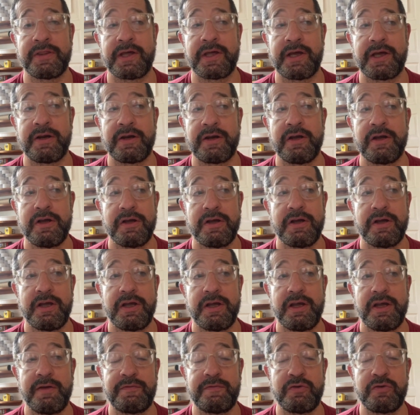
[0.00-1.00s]
that
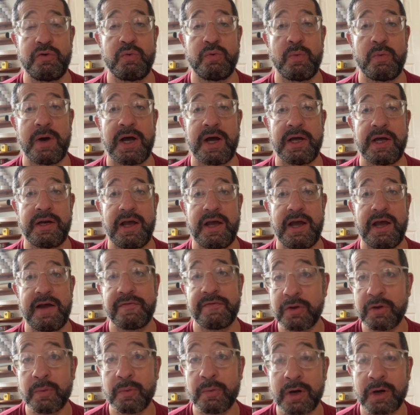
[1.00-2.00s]
if you want
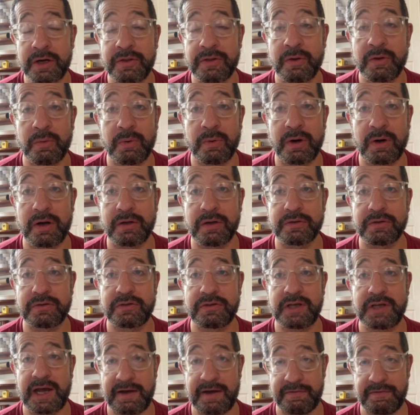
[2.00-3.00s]
everyone in the world to
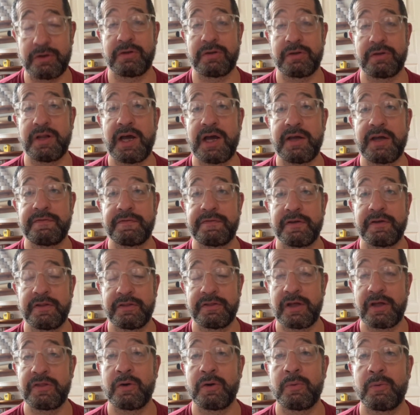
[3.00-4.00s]
have a good life,
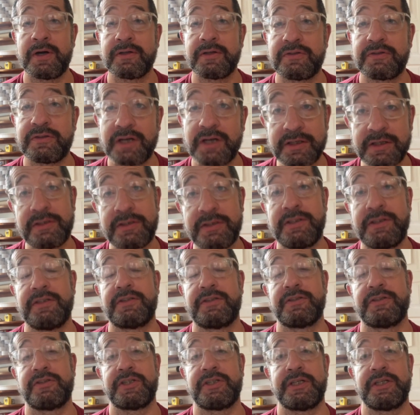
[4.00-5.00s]
then the world does need to
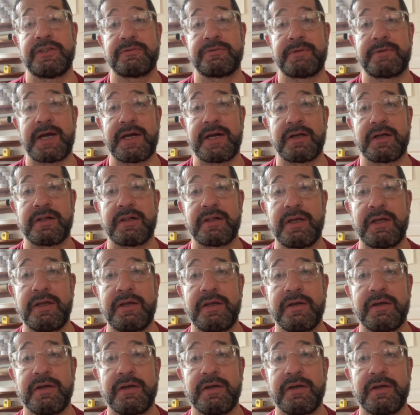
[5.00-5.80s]
change radically,